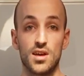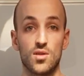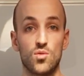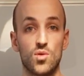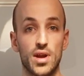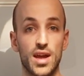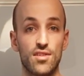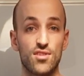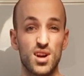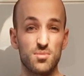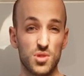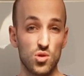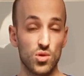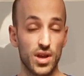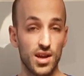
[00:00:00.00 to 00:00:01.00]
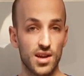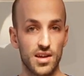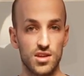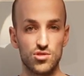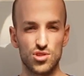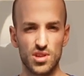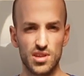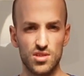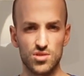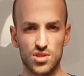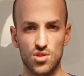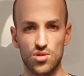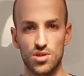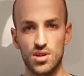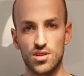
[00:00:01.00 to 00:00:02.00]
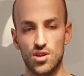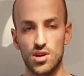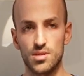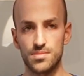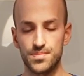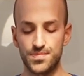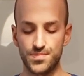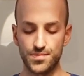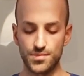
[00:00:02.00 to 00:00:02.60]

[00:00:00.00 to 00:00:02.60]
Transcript: Whenever I'm cooking, I usually use coconut oil